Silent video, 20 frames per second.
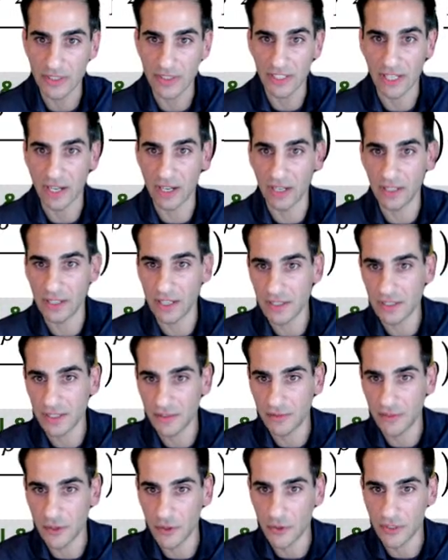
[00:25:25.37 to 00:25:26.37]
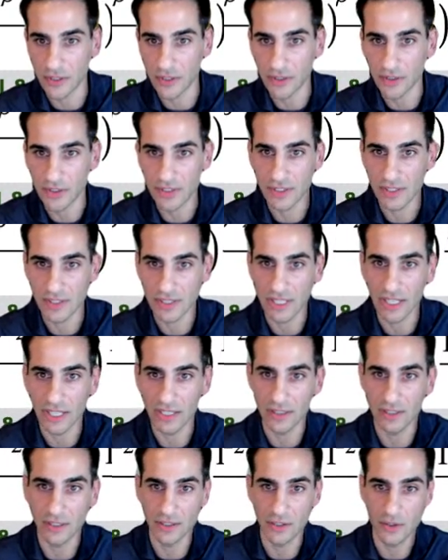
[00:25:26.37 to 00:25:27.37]
the ionizing photons
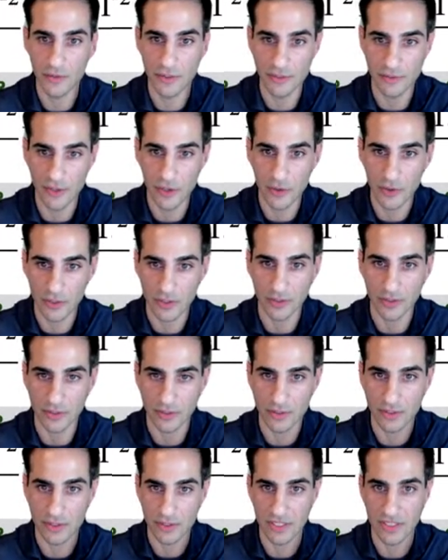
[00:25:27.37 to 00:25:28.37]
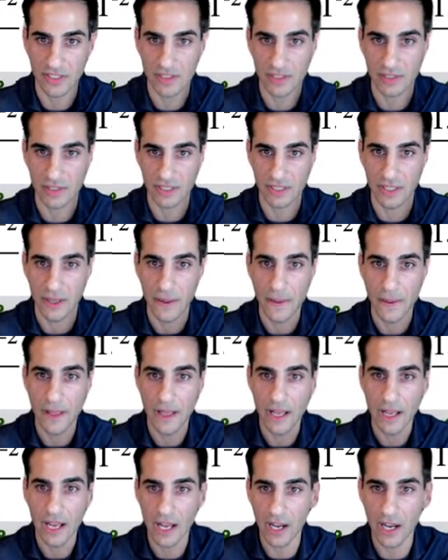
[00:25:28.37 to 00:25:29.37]
and the UV photons, essentially
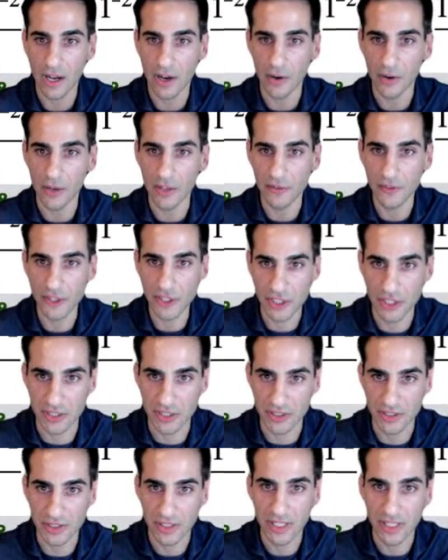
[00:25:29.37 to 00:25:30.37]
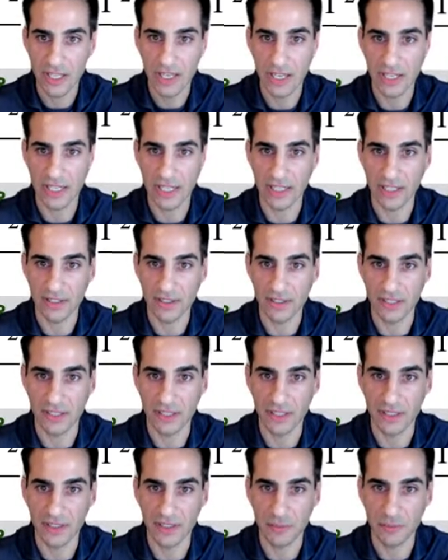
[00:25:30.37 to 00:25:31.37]
how efficient a
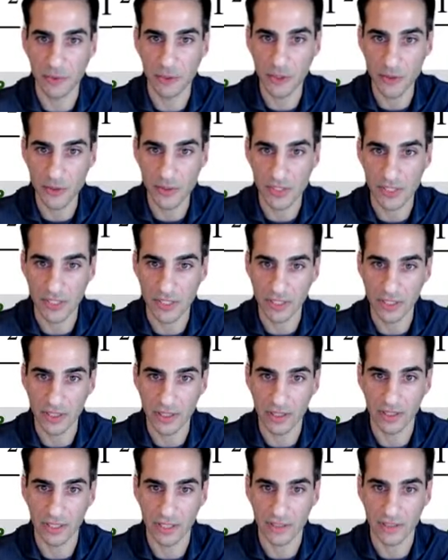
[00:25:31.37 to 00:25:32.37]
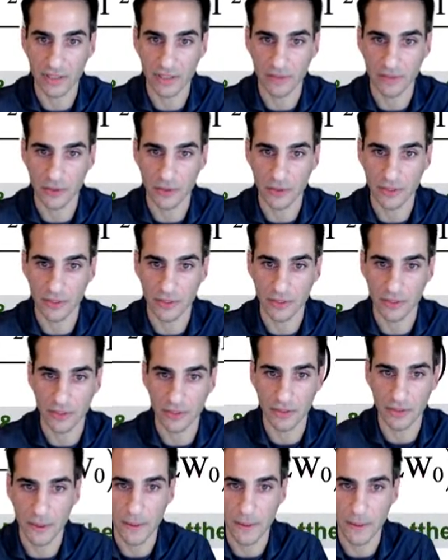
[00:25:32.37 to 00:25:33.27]
galaxy is in producing ionizing photons.